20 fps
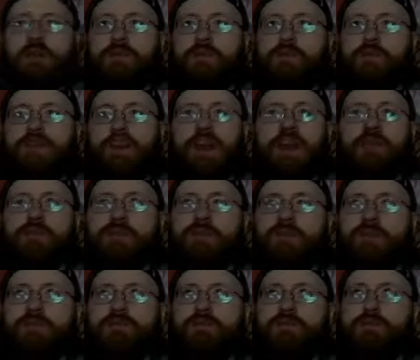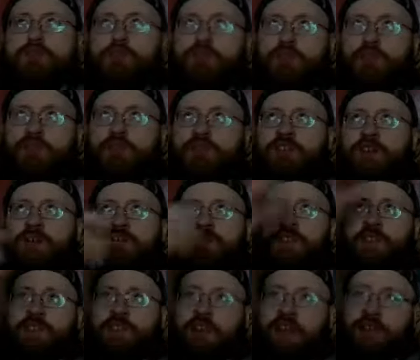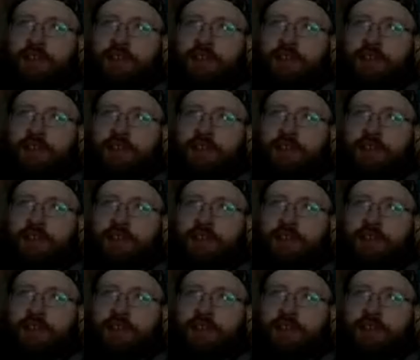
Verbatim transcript: Kevin shoots something that